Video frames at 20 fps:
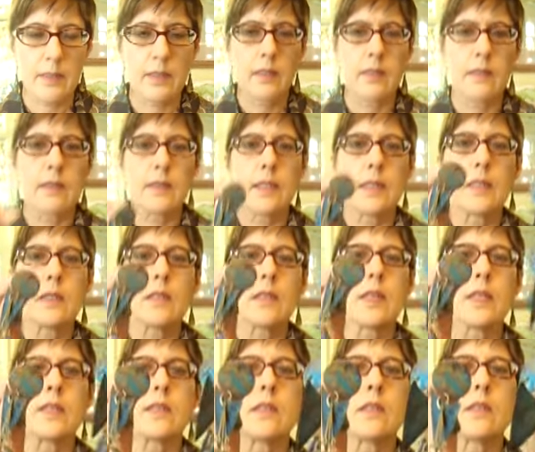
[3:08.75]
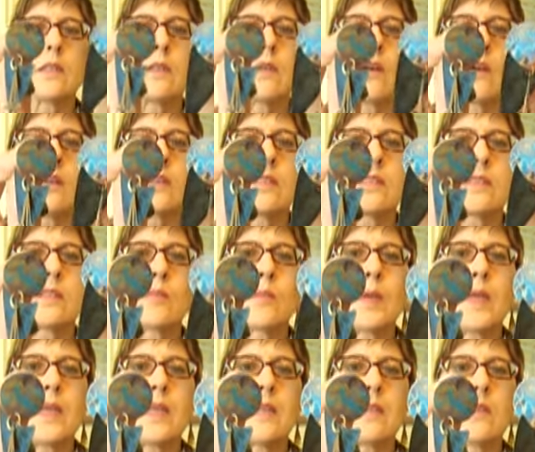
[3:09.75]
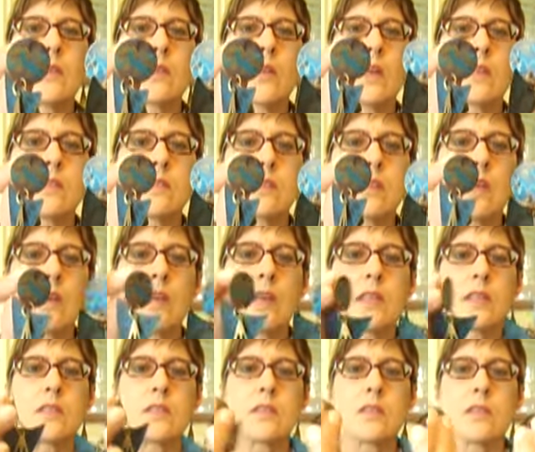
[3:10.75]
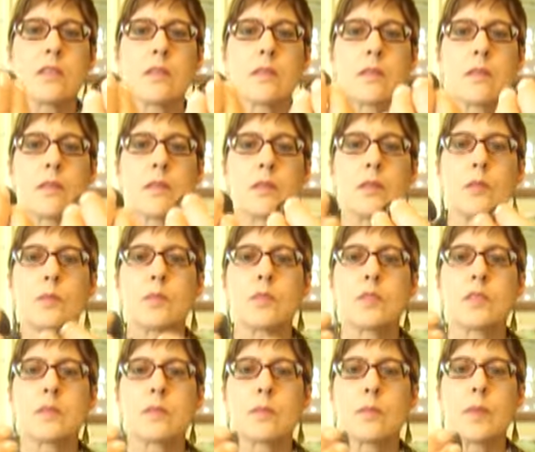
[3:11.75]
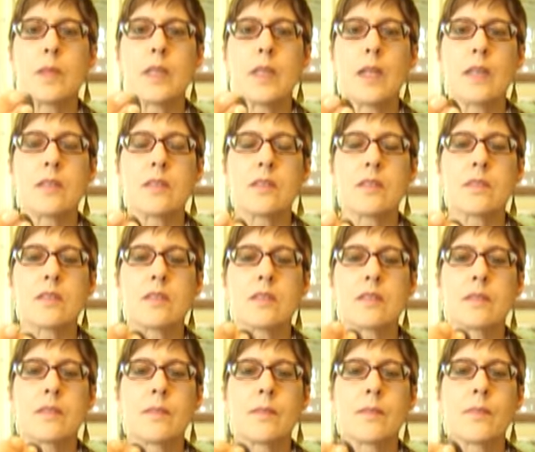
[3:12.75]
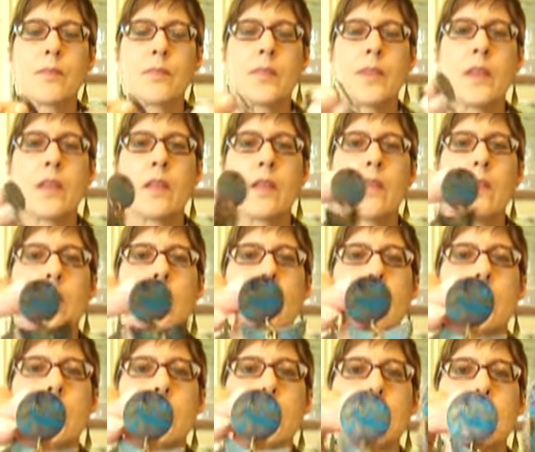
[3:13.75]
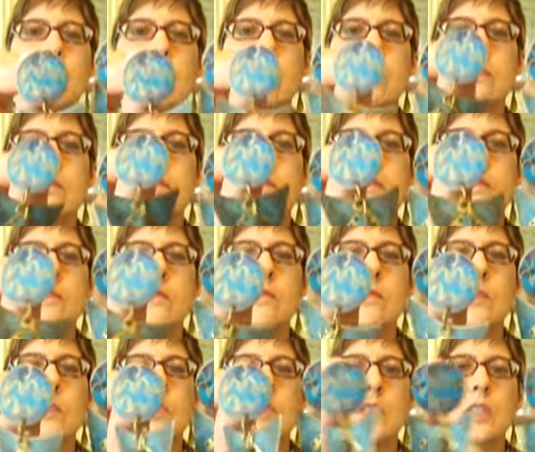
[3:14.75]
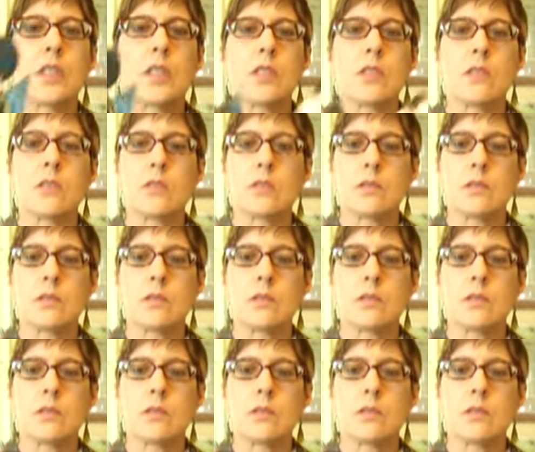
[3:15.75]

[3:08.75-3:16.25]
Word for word: They look like they're artisan made, they're not signed. Oops, but I just thought they were really cute.